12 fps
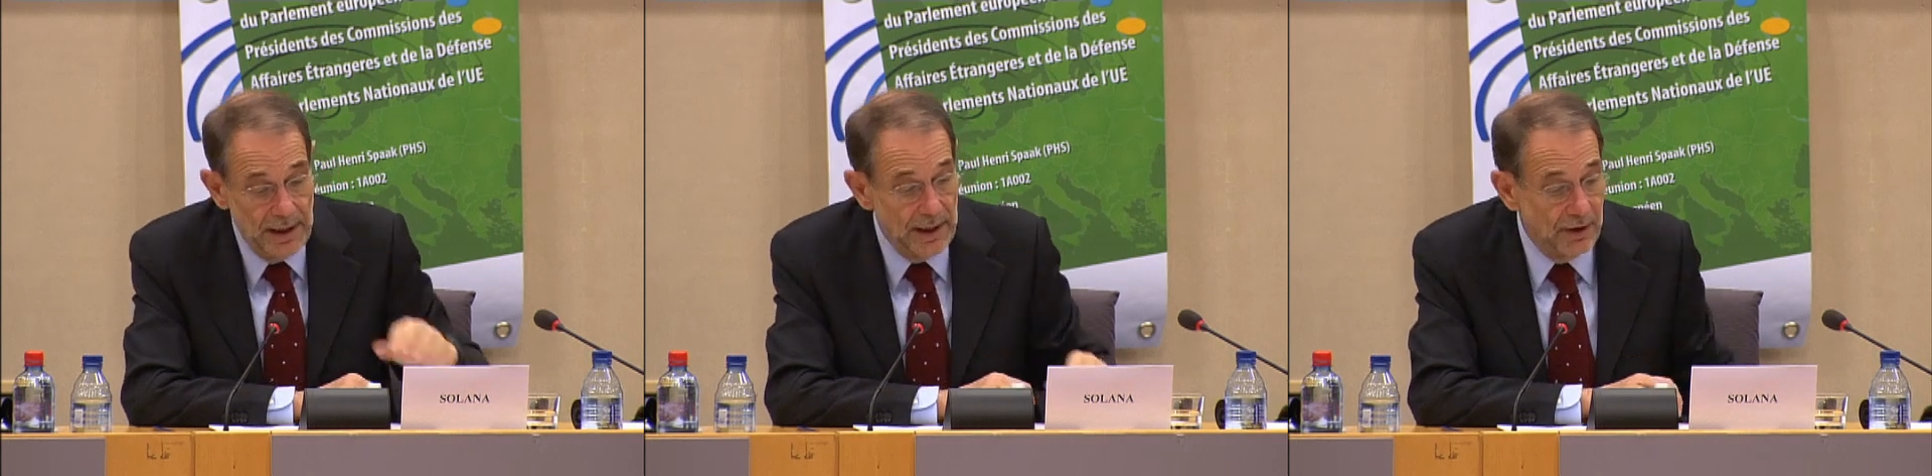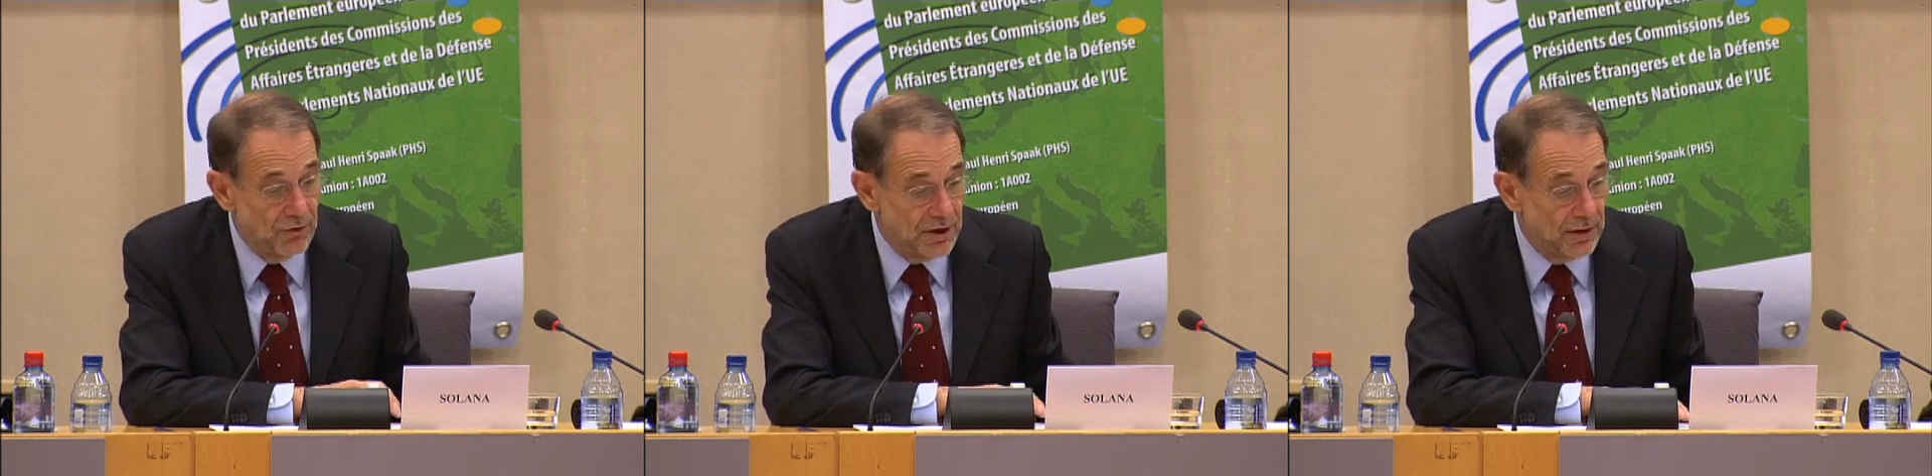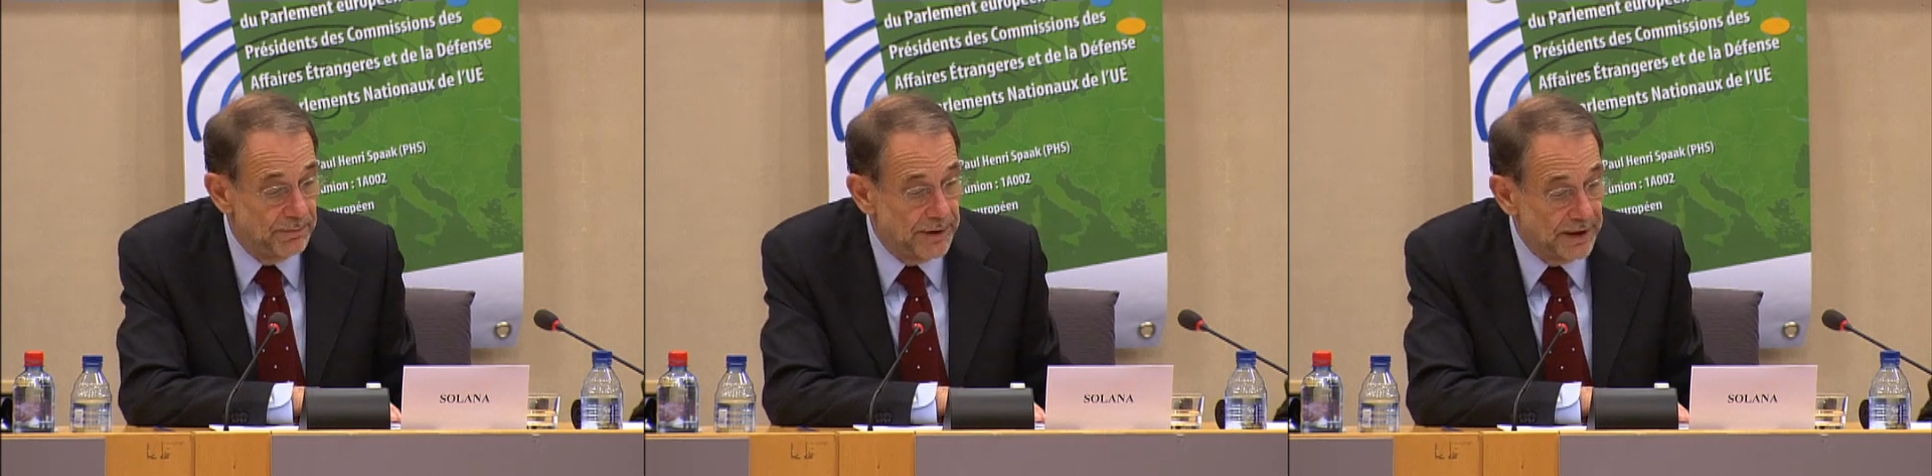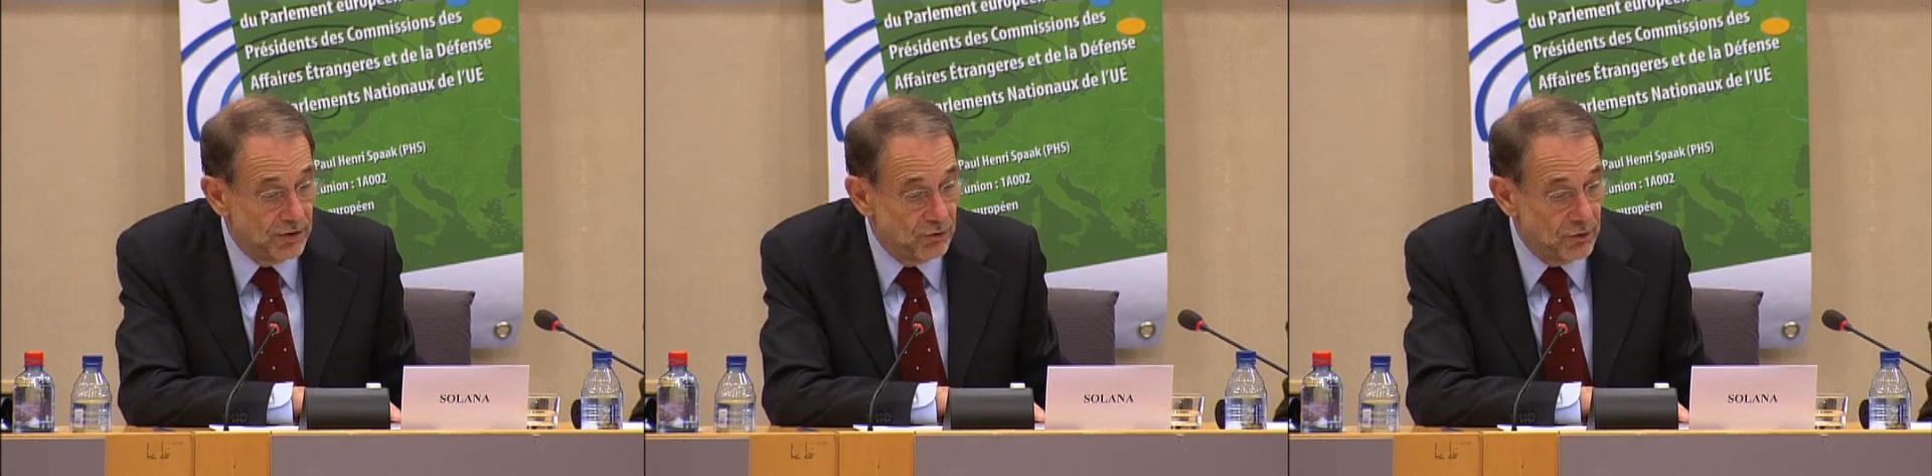in which will
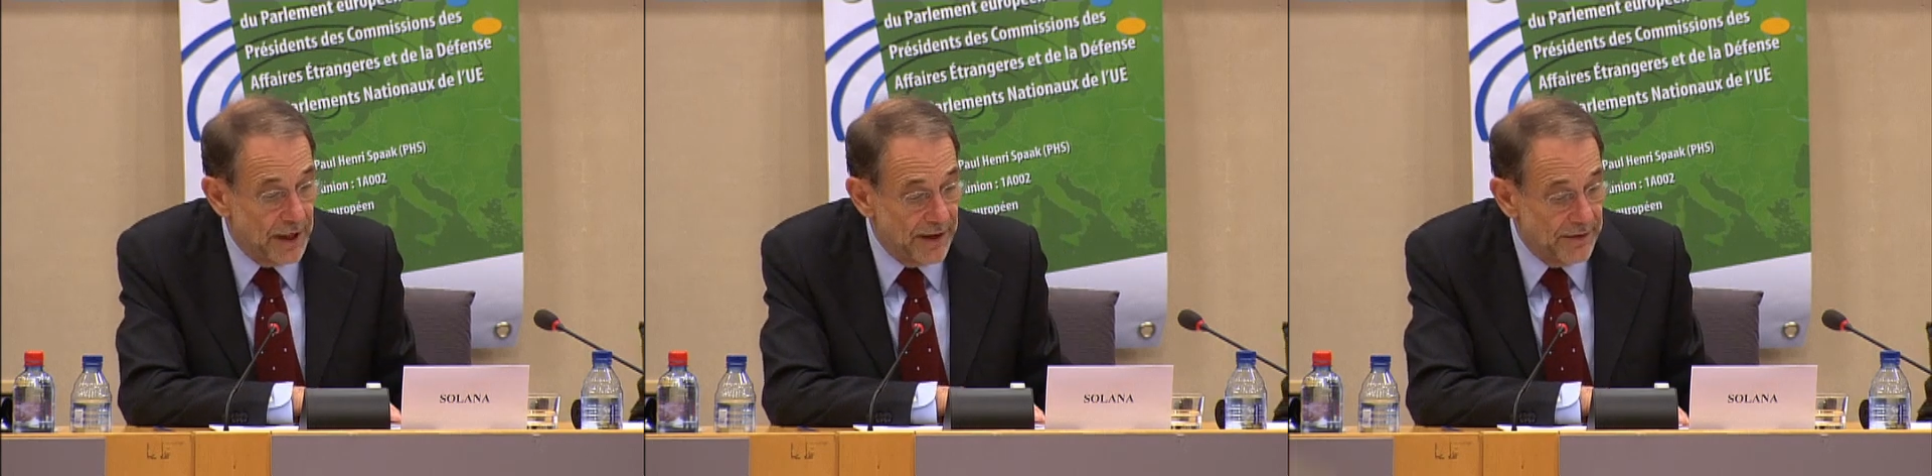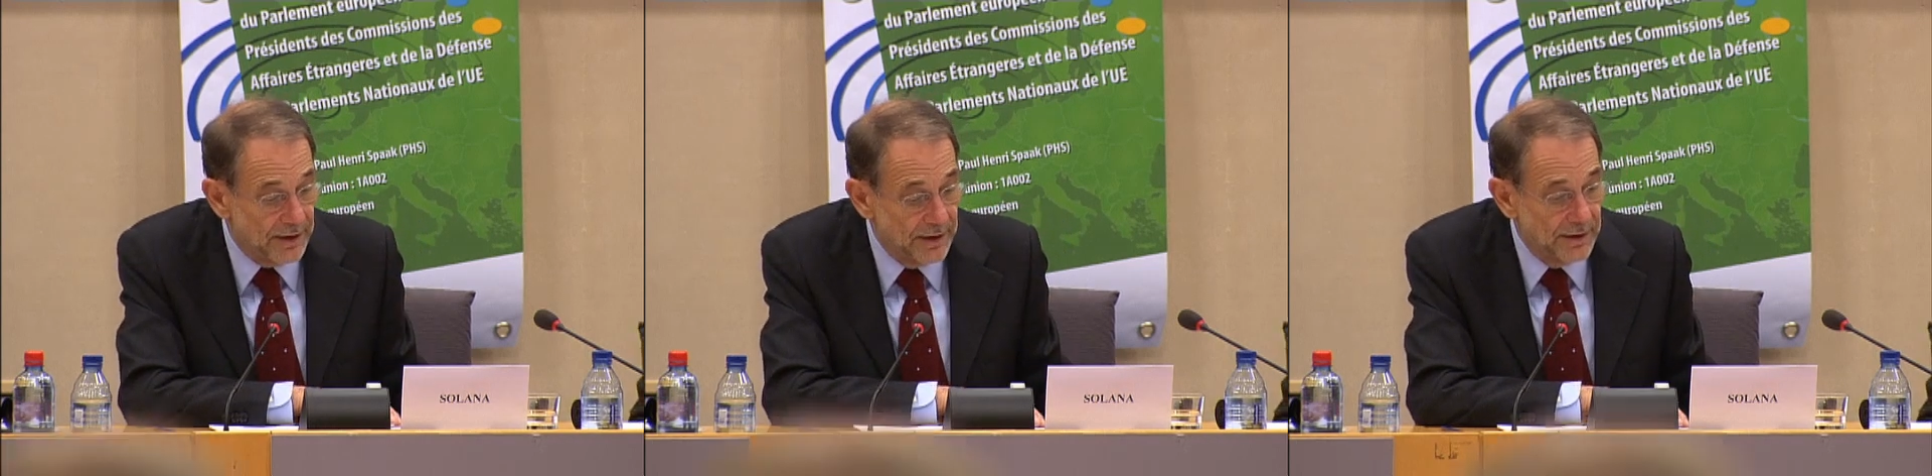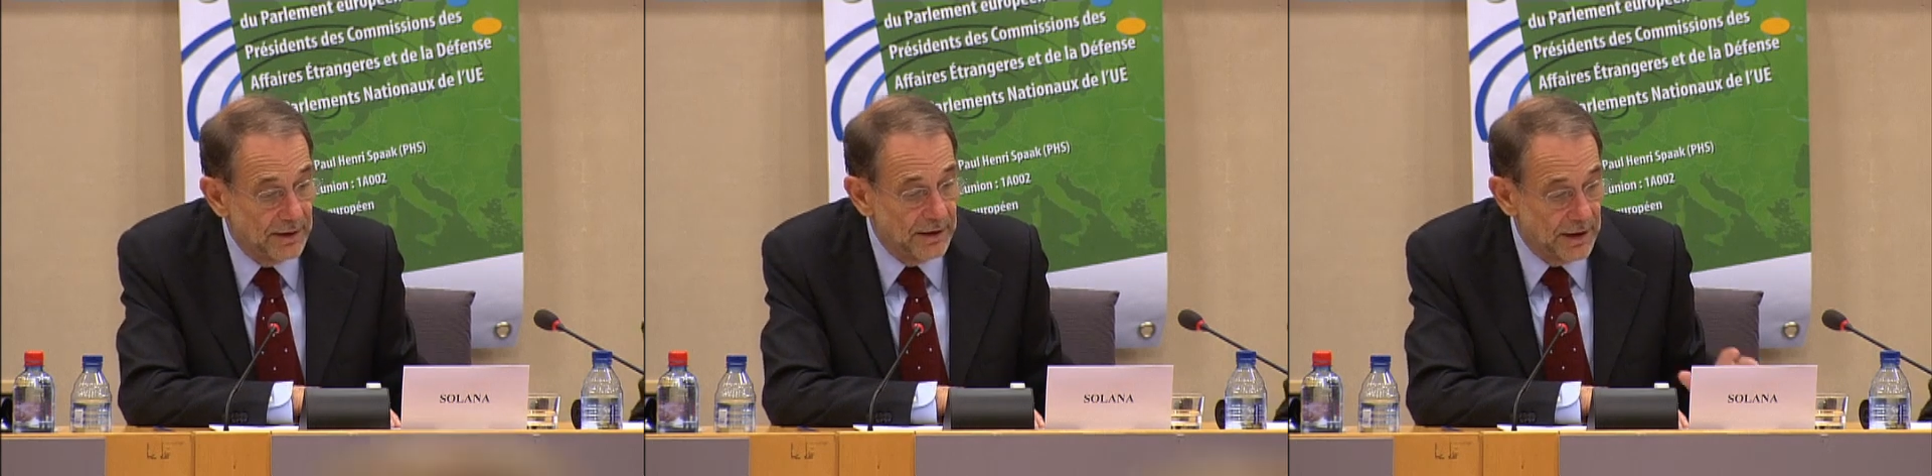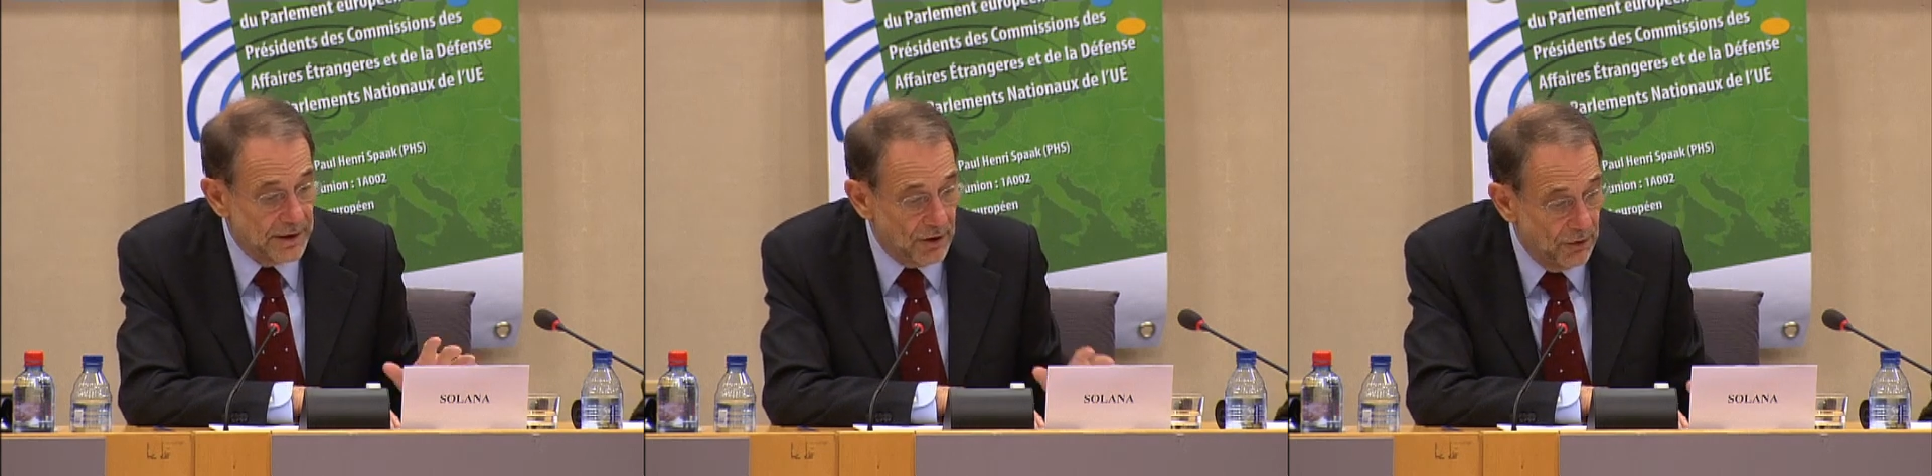bring together,
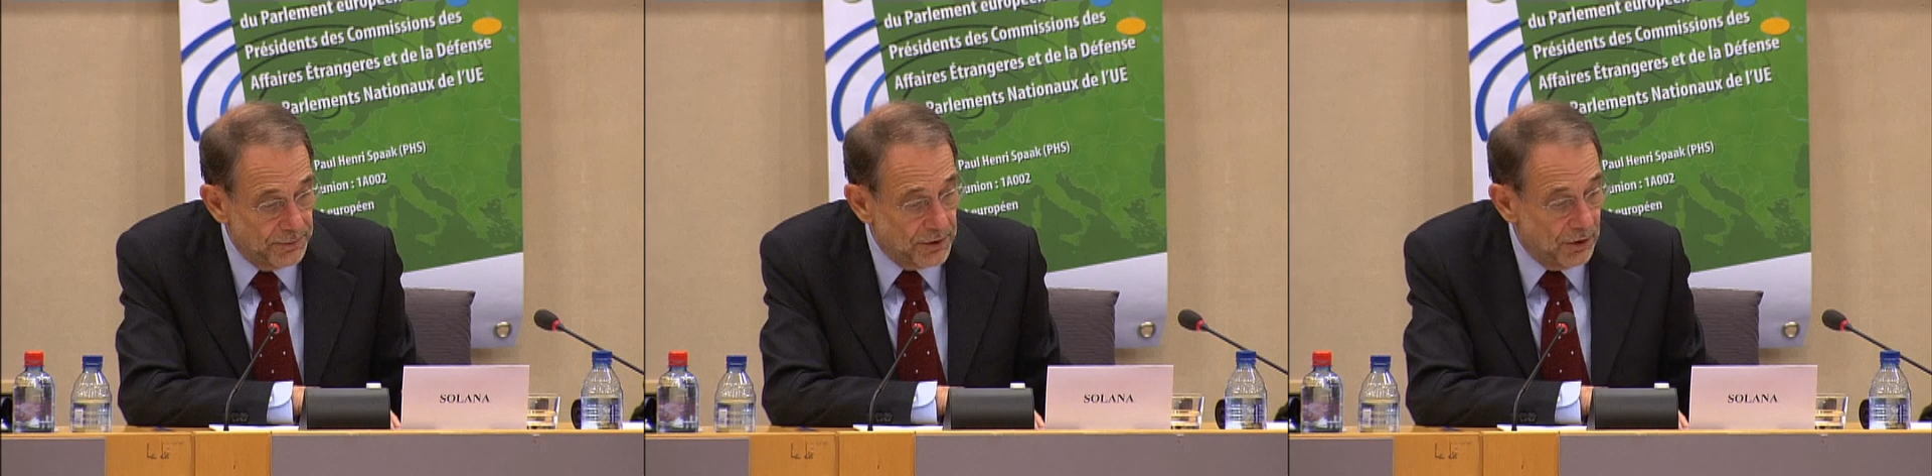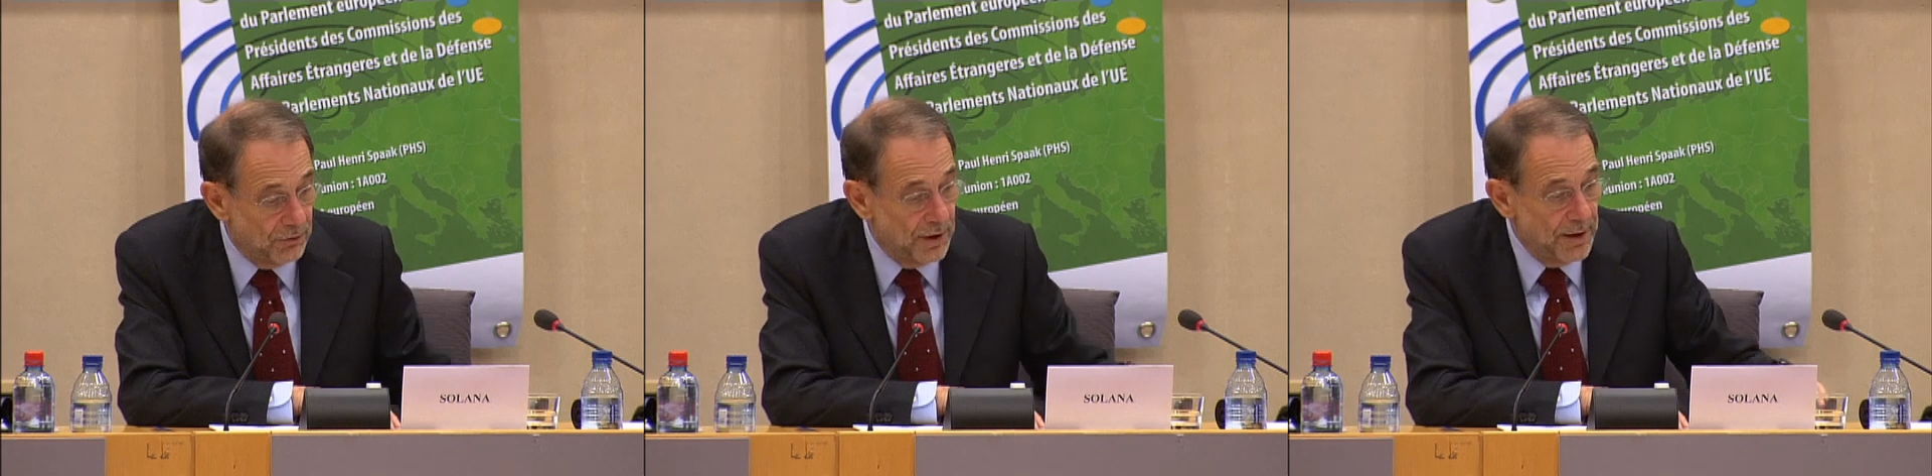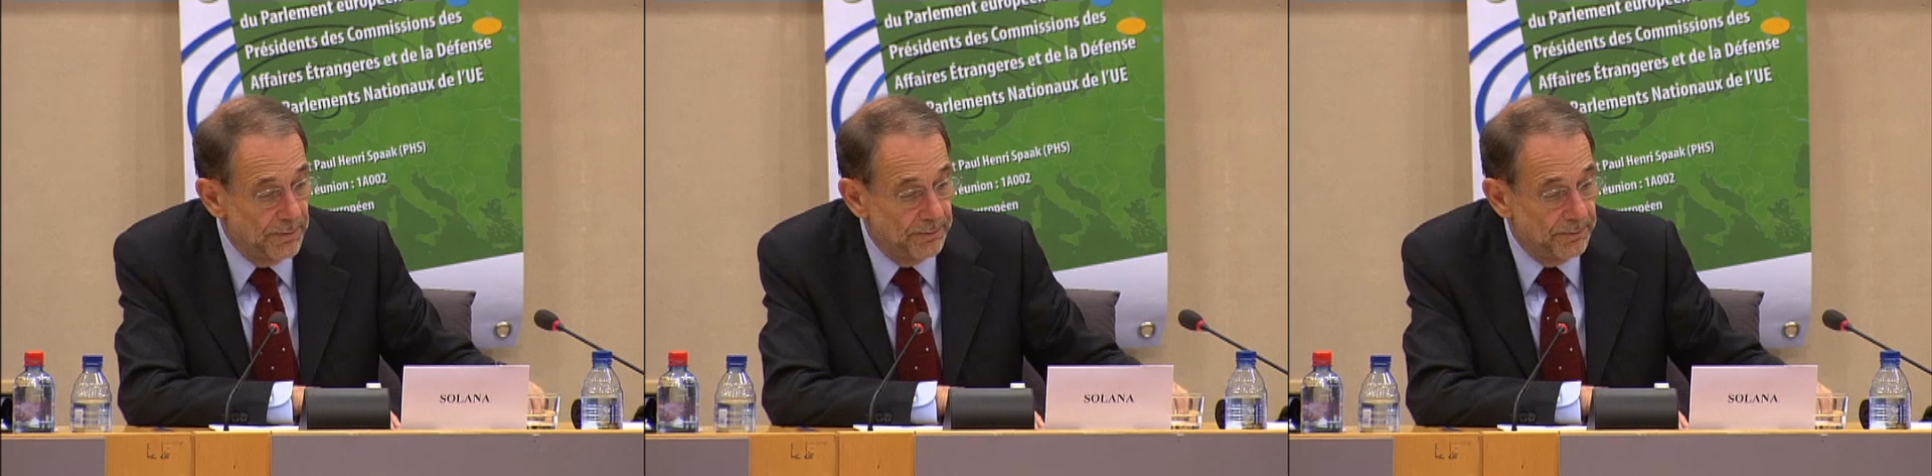let's hope so,